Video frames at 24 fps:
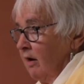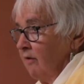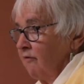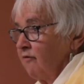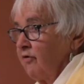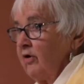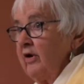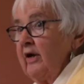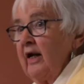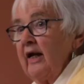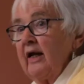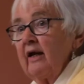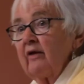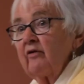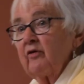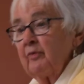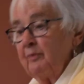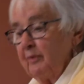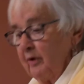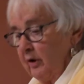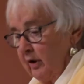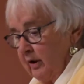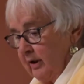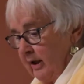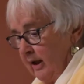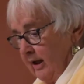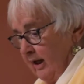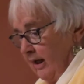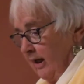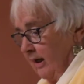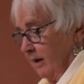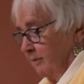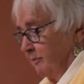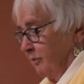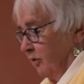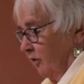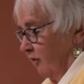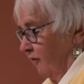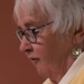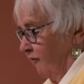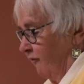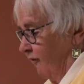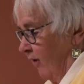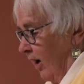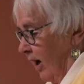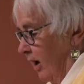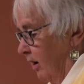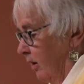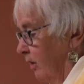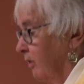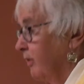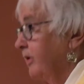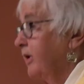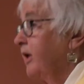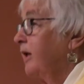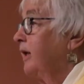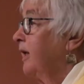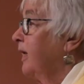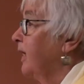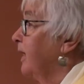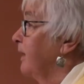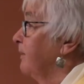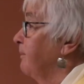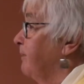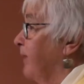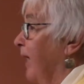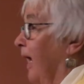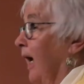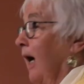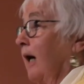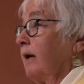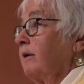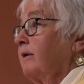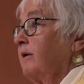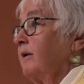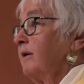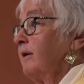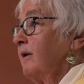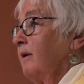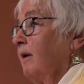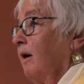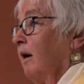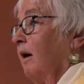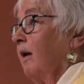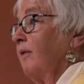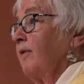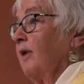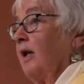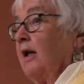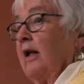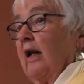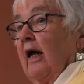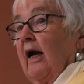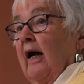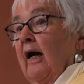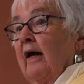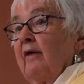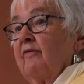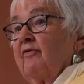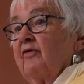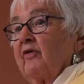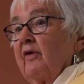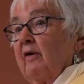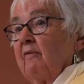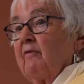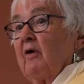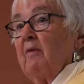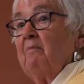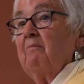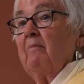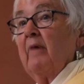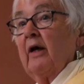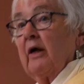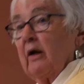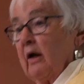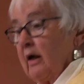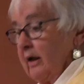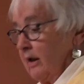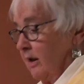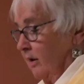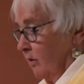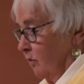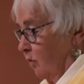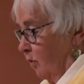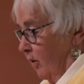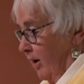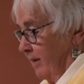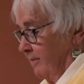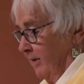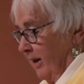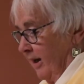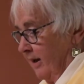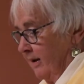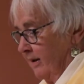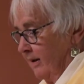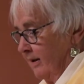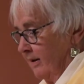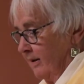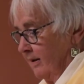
Friedan's book had a profound impact on the lives of American women.